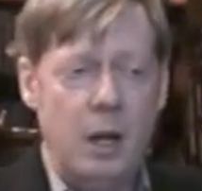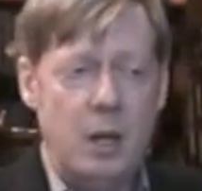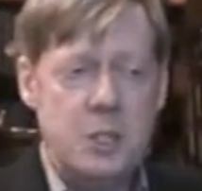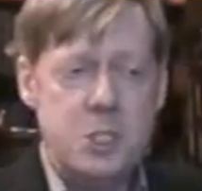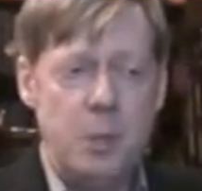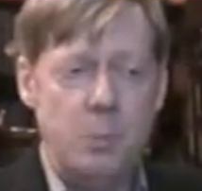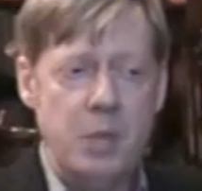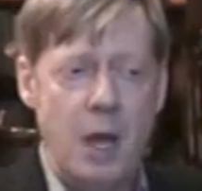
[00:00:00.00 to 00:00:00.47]

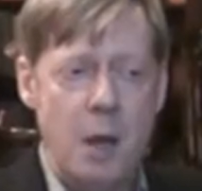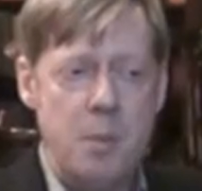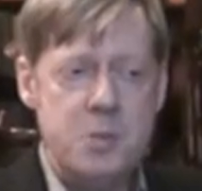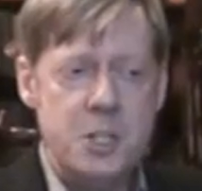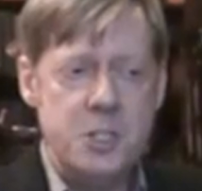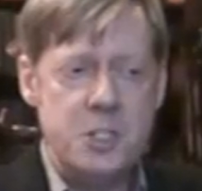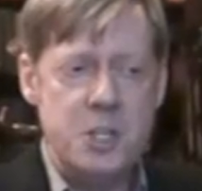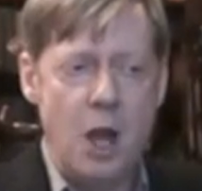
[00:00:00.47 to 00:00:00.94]

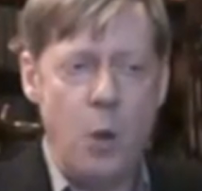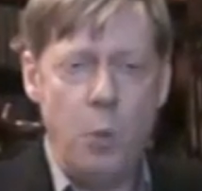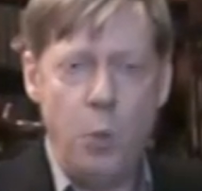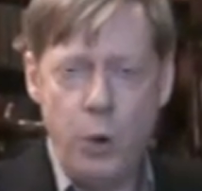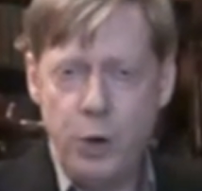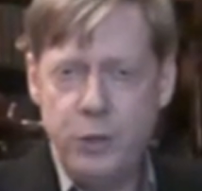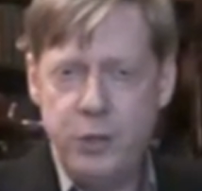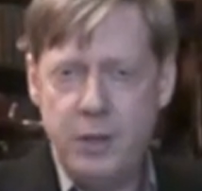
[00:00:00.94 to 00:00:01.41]
Sometimes it's not
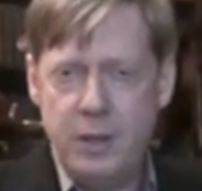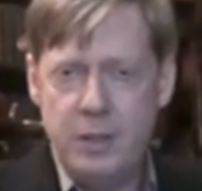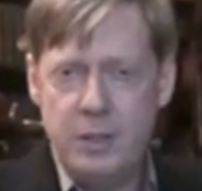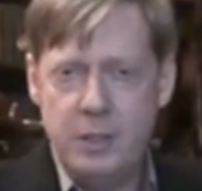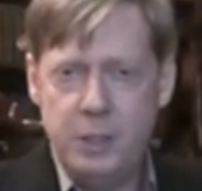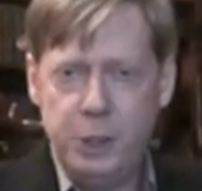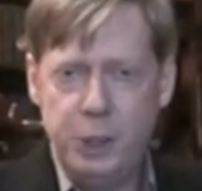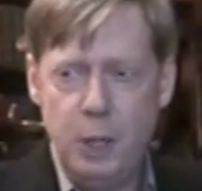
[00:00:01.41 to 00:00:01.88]
worth it
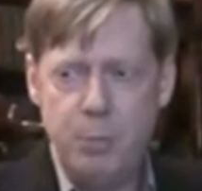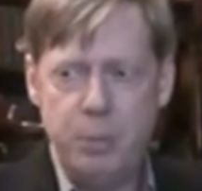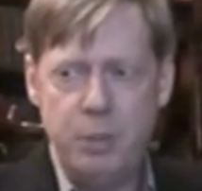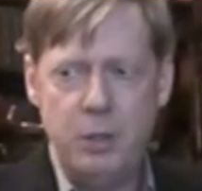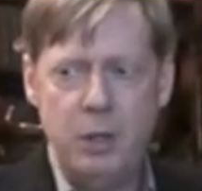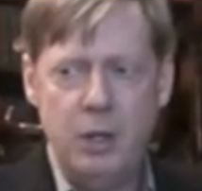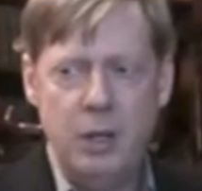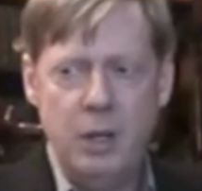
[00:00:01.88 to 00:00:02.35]
to ship
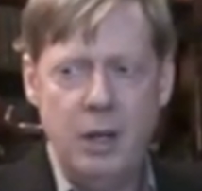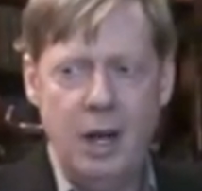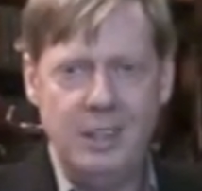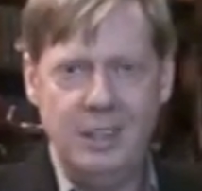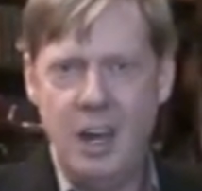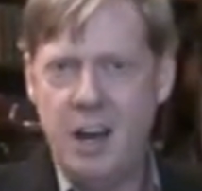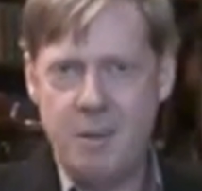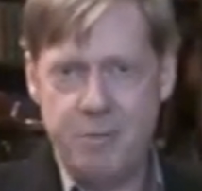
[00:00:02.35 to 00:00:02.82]
a
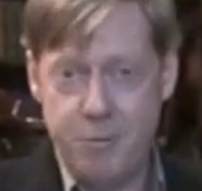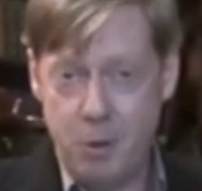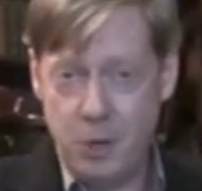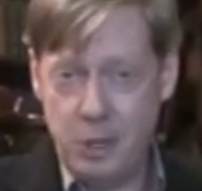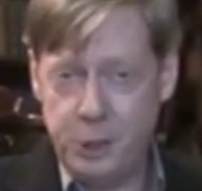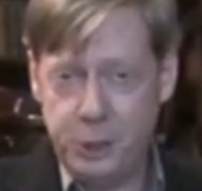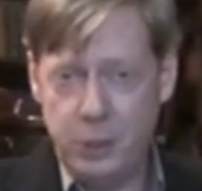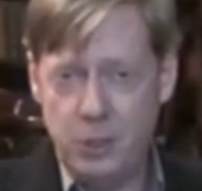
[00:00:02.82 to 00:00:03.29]
lot of
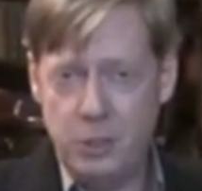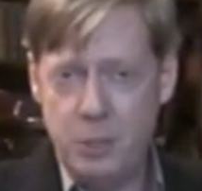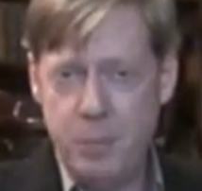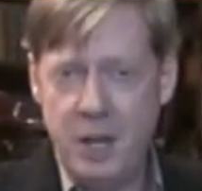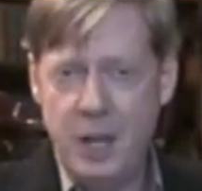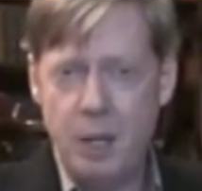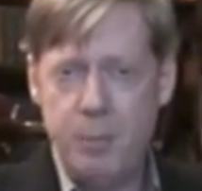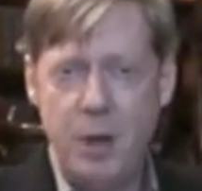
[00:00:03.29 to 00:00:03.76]
furniture,
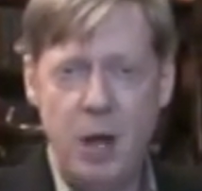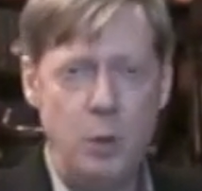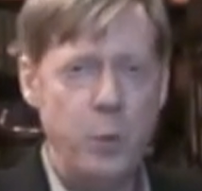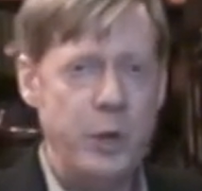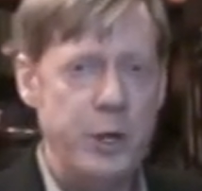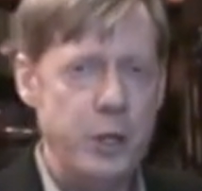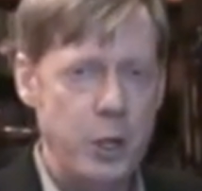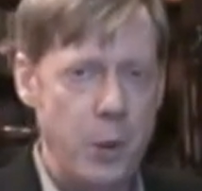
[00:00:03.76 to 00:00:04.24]
depending upon
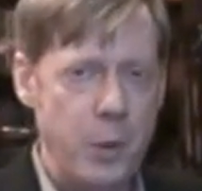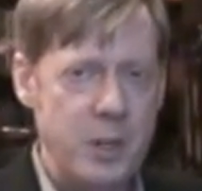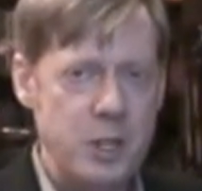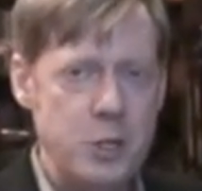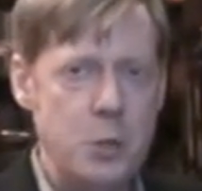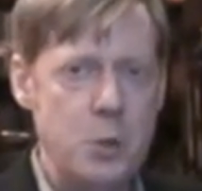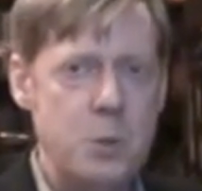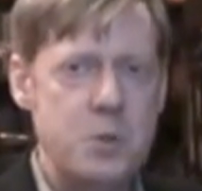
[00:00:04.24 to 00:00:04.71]
where you're going
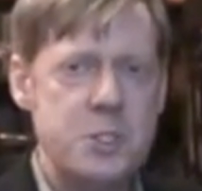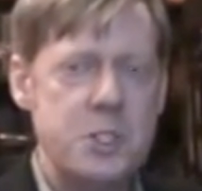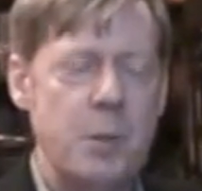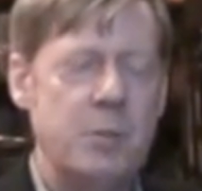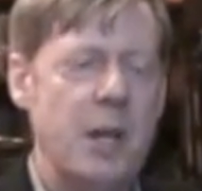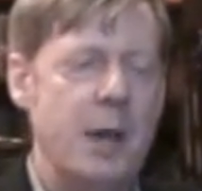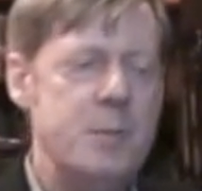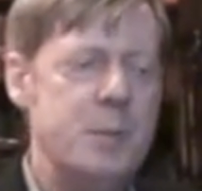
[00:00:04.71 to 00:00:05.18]
to.
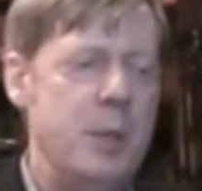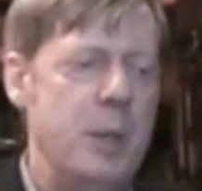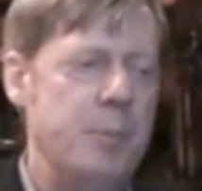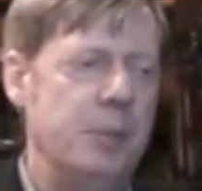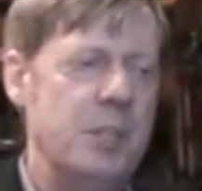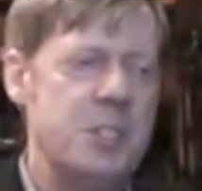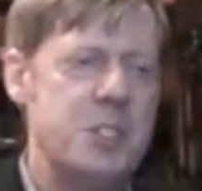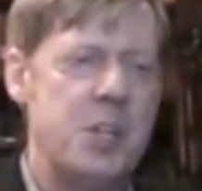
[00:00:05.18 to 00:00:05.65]
Sometimes
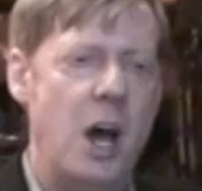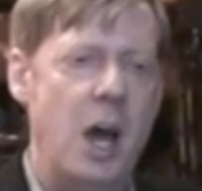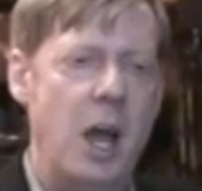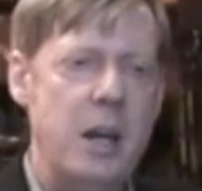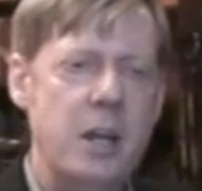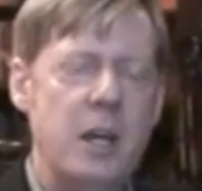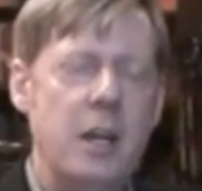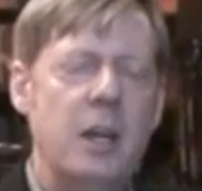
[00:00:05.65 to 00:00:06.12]
people
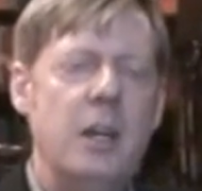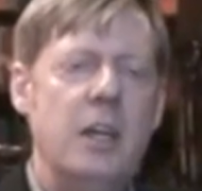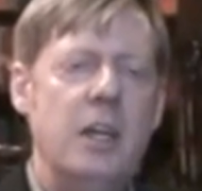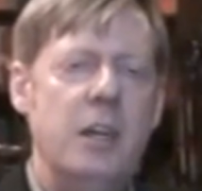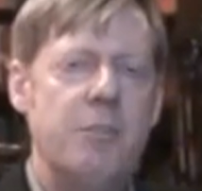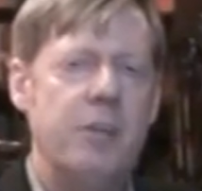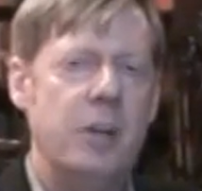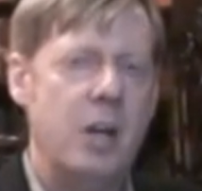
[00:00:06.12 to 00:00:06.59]
decide
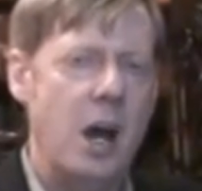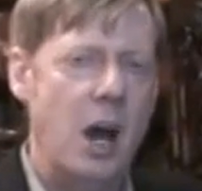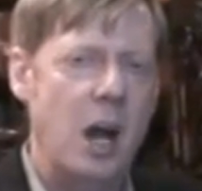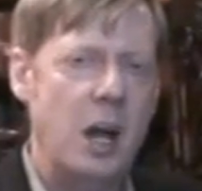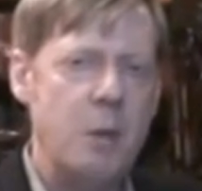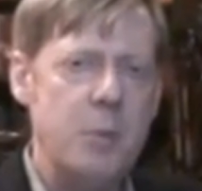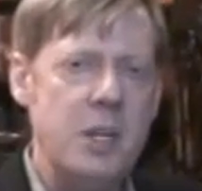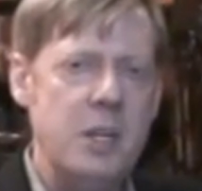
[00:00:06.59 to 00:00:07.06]
if
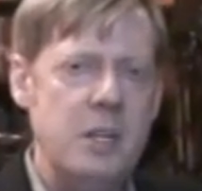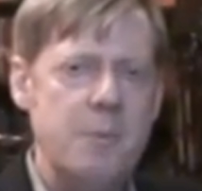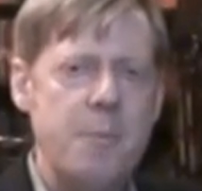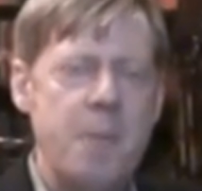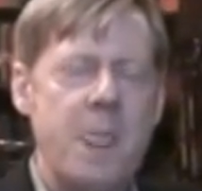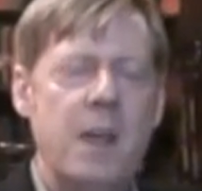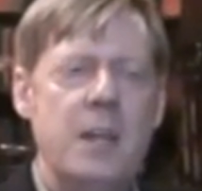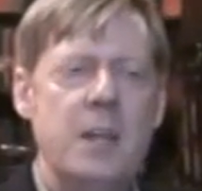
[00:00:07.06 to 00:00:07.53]
economy
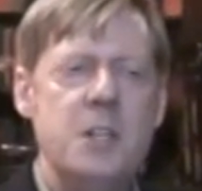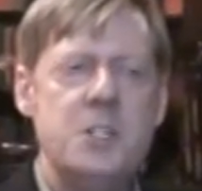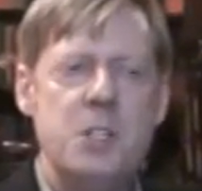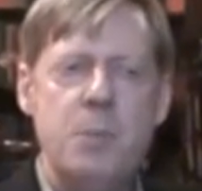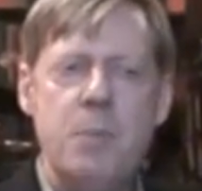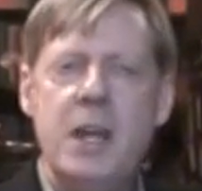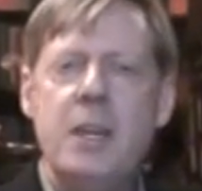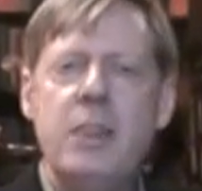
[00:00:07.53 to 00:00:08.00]
is
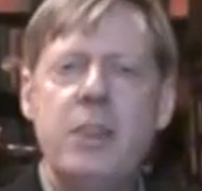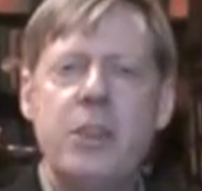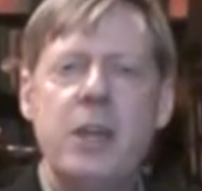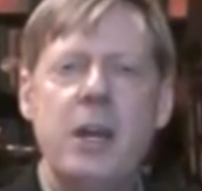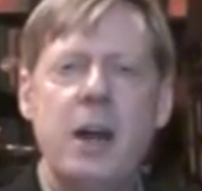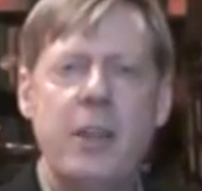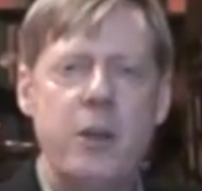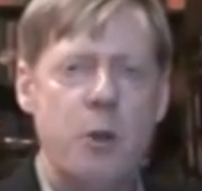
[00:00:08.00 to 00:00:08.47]
the main
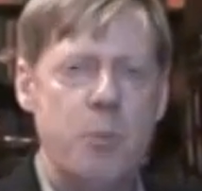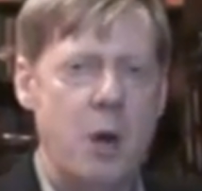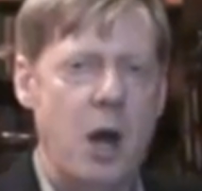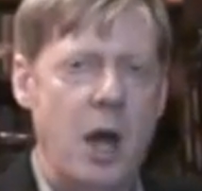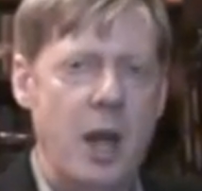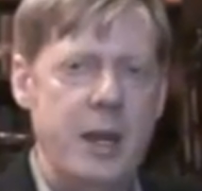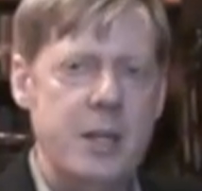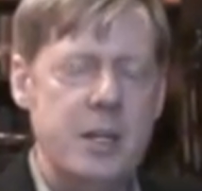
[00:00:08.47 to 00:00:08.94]
thing on their
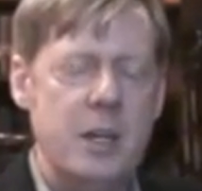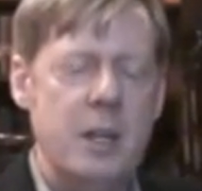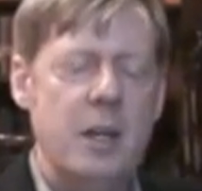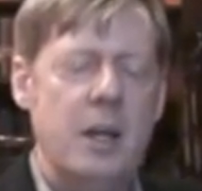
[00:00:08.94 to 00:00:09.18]
mind.